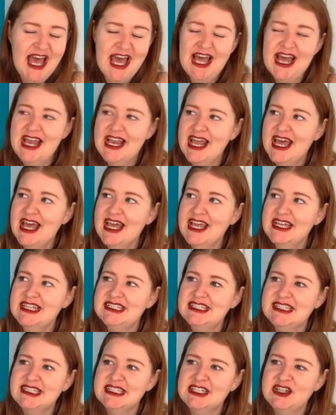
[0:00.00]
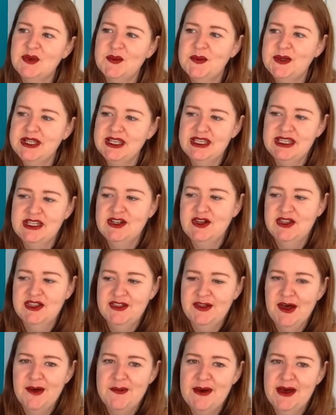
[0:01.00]
And I'd completely not
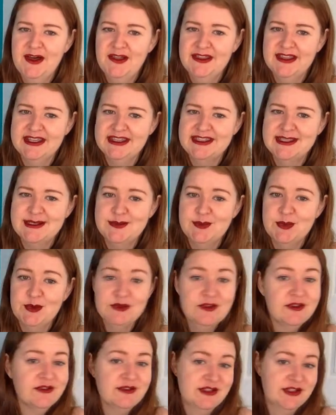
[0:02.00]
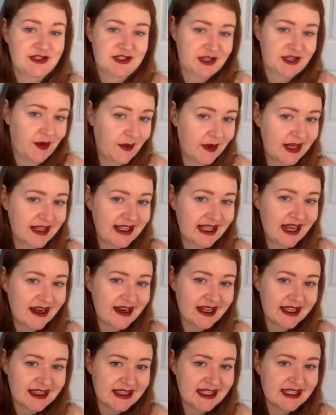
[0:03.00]
thought about this, but there's a show on at the
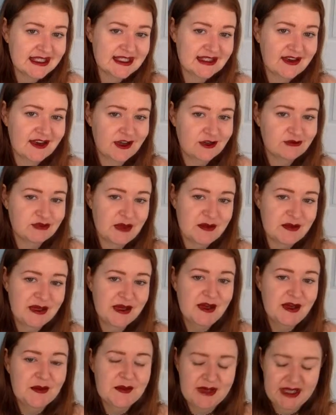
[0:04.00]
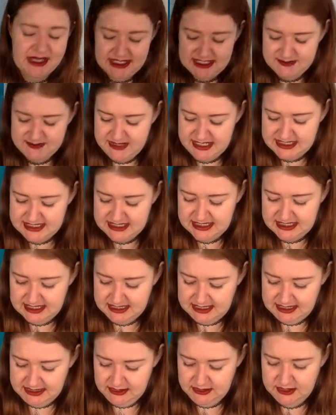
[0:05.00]
Garrick Theatre called Rip It Up, and it's
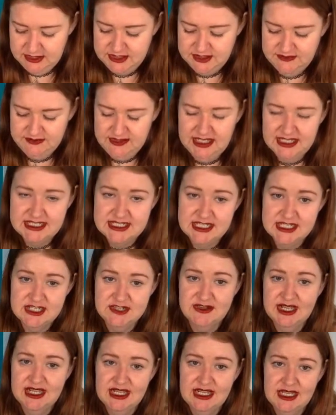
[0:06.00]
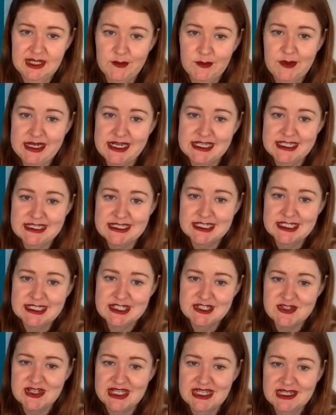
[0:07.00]
basically a load of like Strictly winners and
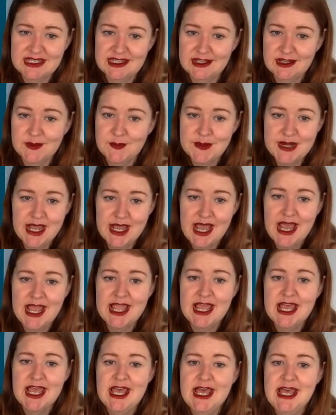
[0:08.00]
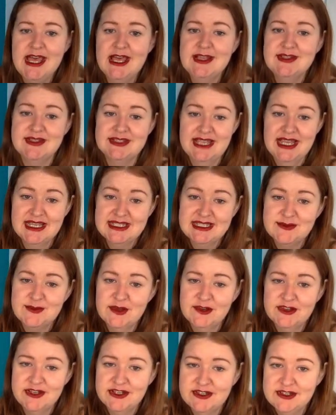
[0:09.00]
Strictly alumni. So it's Aston
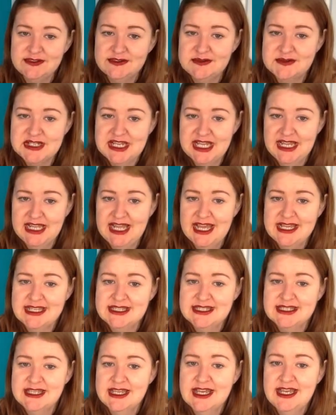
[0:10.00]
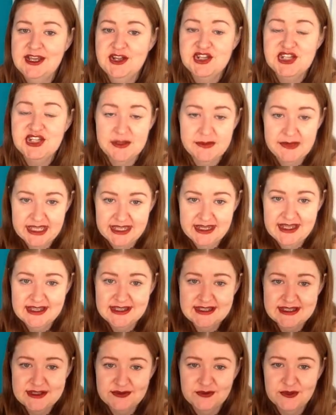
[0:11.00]
Marigold from JLS, Jay
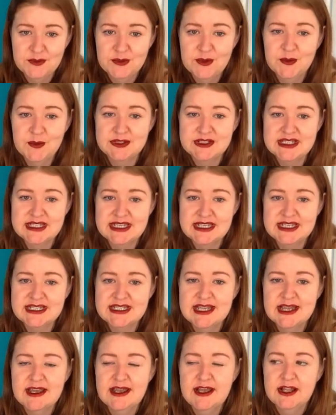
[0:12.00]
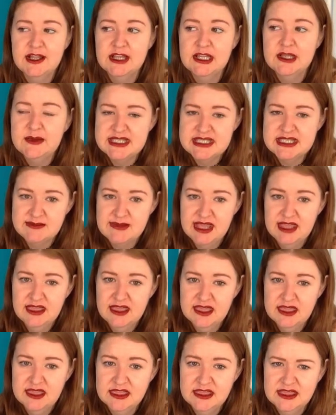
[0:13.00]
McGuinness from The Wanted, Lewis
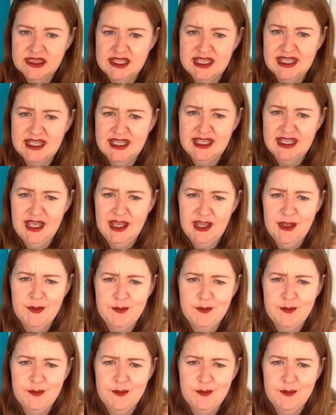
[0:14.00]
Smith, the